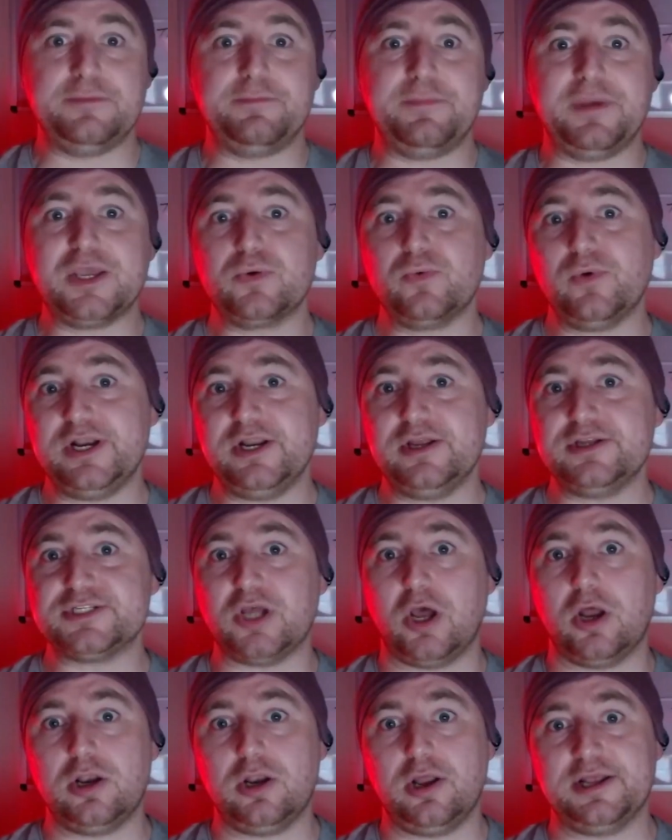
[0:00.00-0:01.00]
the big winners
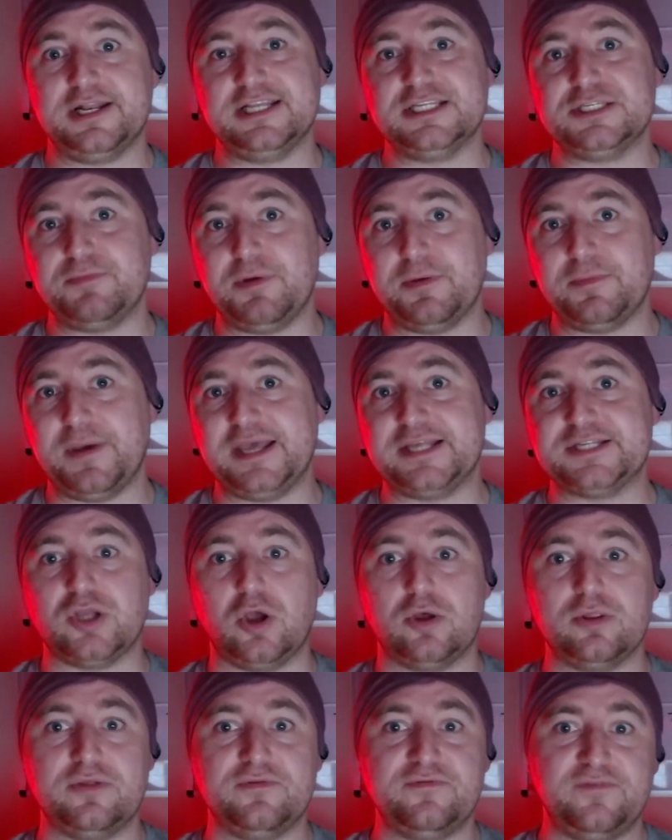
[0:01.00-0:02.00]
are likely to be based
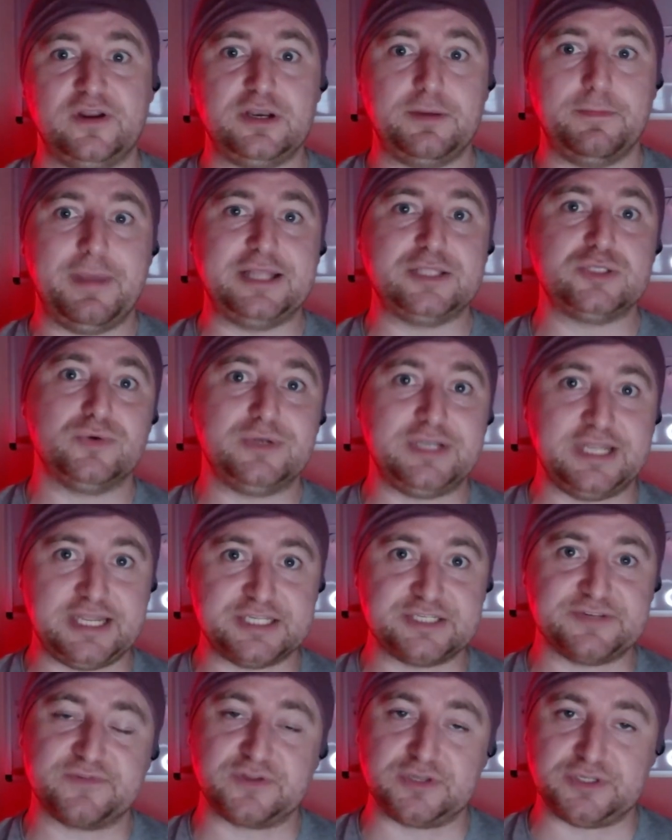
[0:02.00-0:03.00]
on the fundamental needs
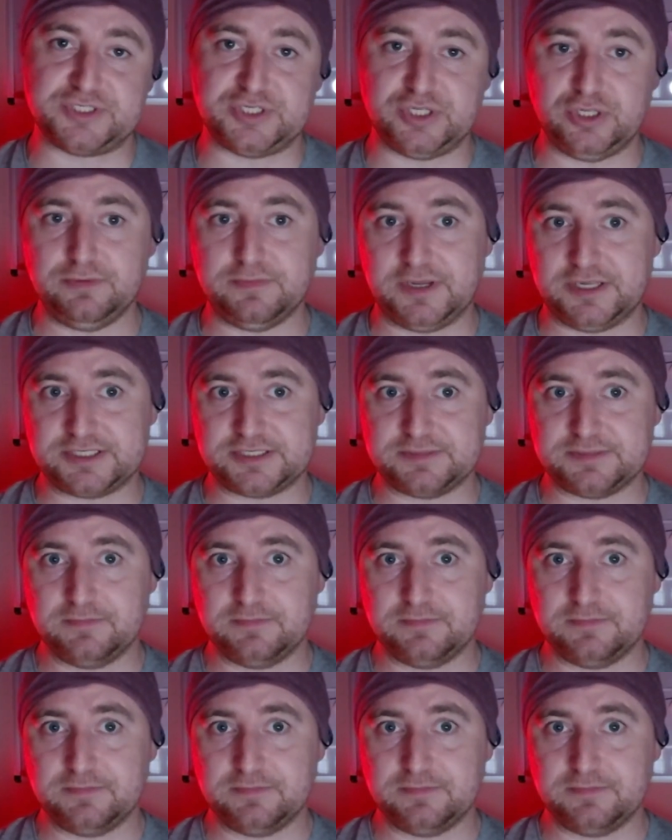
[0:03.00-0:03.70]
of consumers.